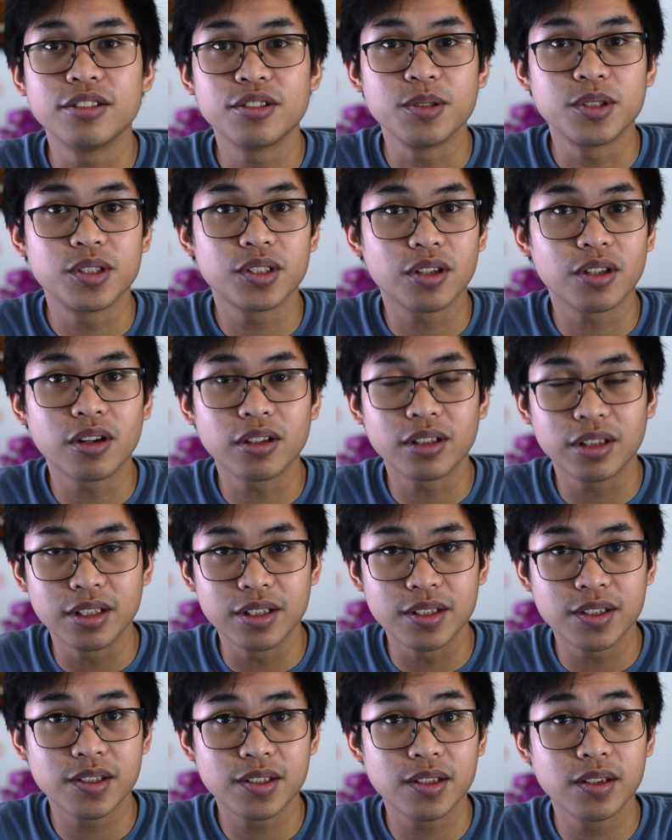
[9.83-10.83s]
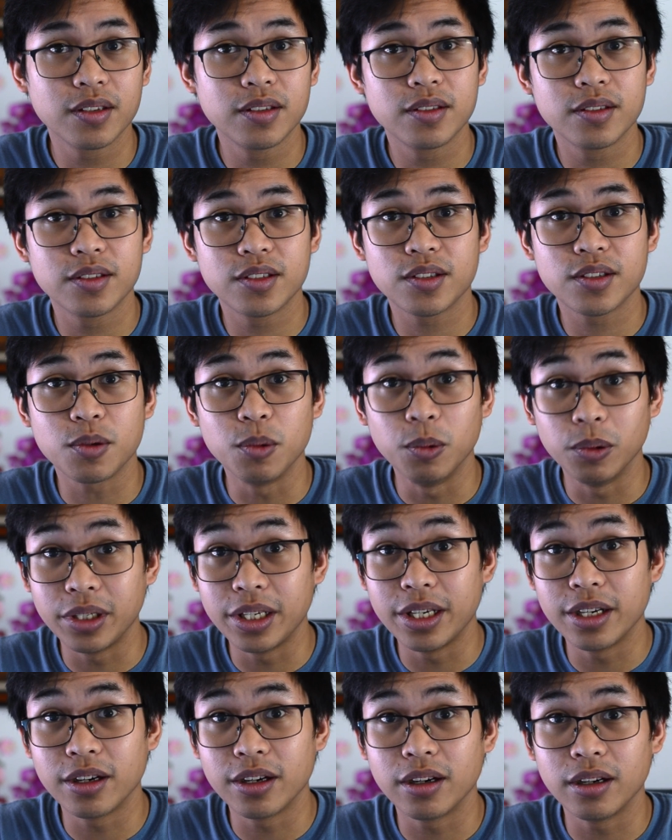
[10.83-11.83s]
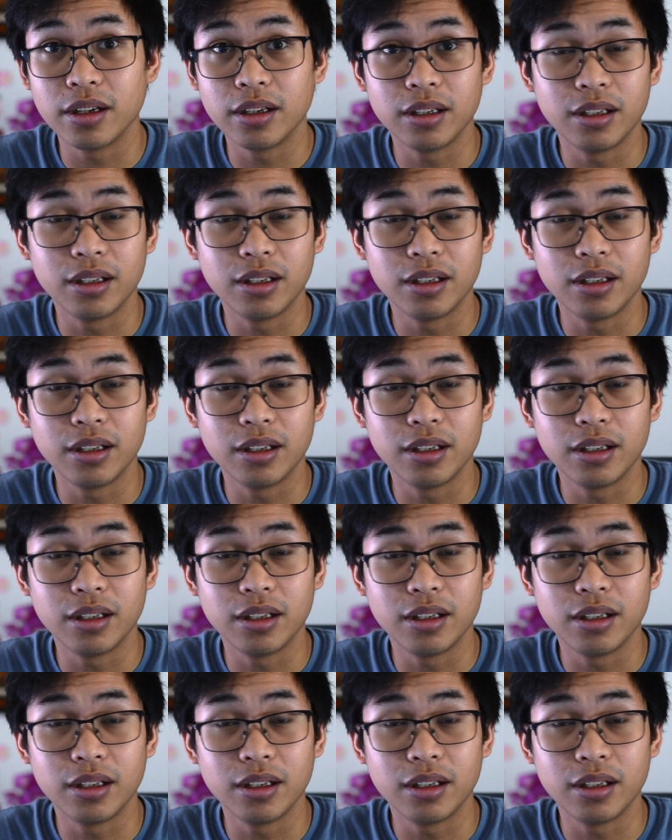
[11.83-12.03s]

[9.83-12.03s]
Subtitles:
to start this school year,